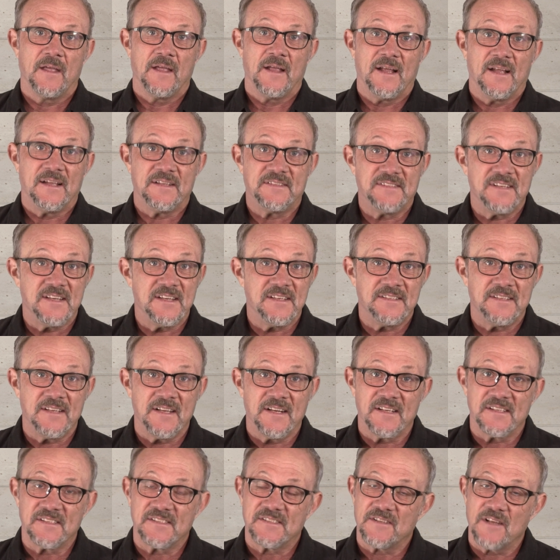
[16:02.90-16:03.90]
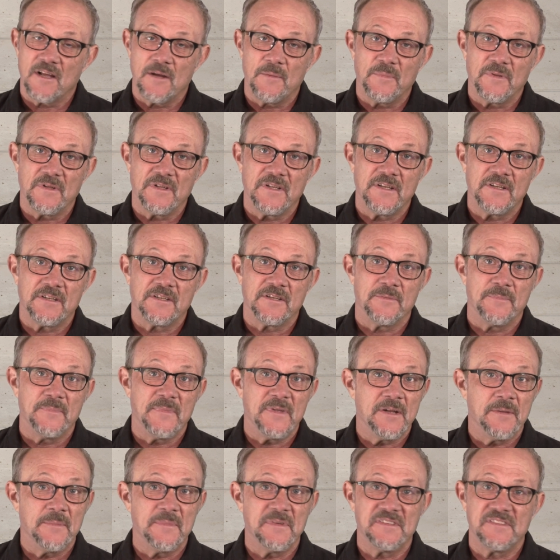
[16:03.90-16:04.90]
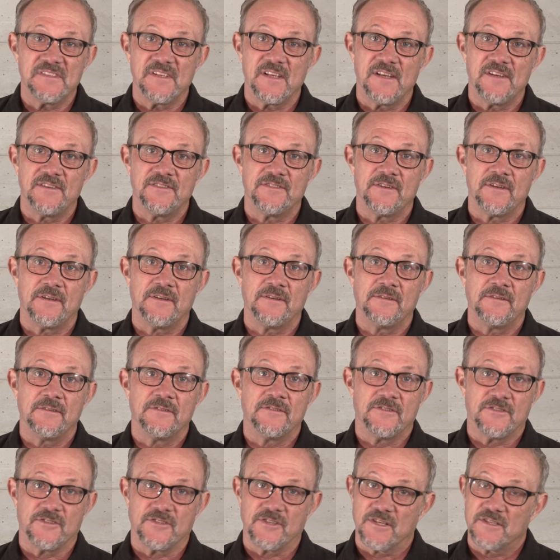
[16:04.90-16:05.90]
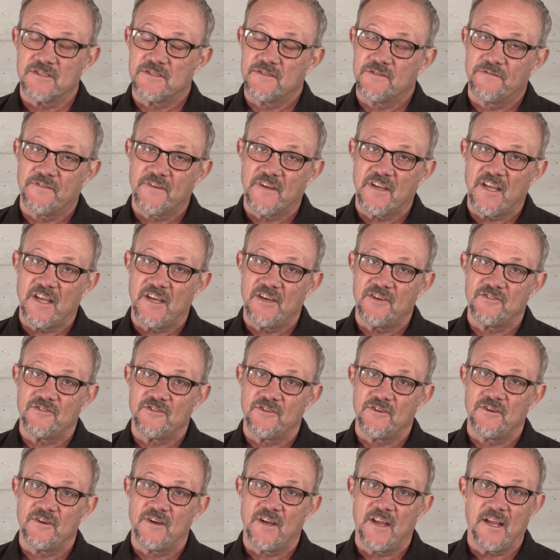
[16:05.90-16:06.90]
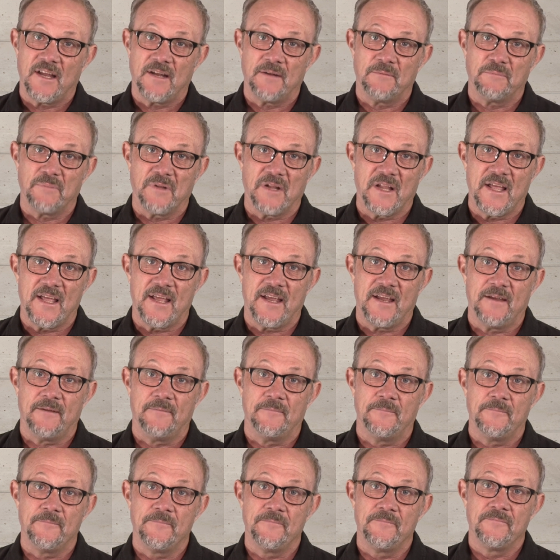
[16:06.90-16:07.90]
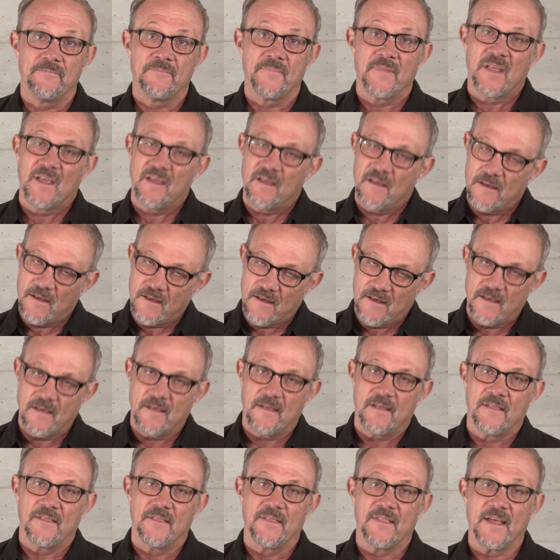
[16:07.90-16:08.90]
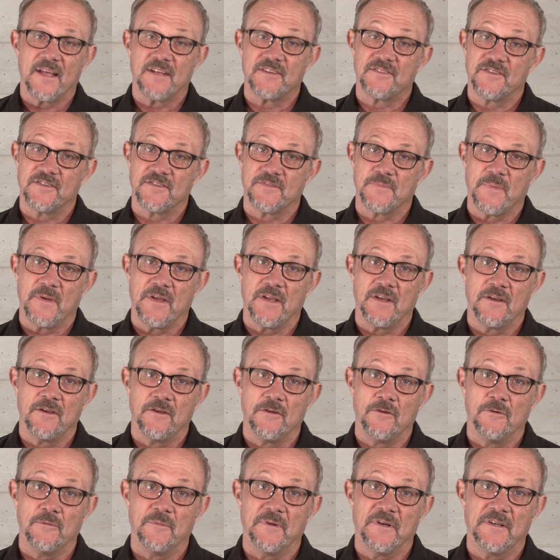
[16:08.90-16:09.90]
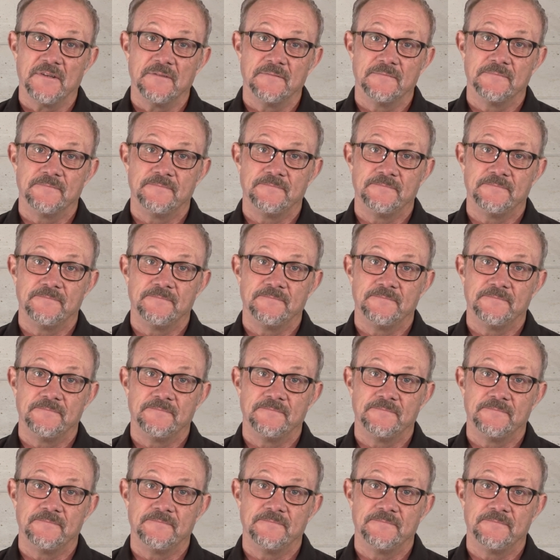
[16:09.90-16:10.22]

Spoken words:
It's easy to stumble into minimization, justification, and blame. That's just being human.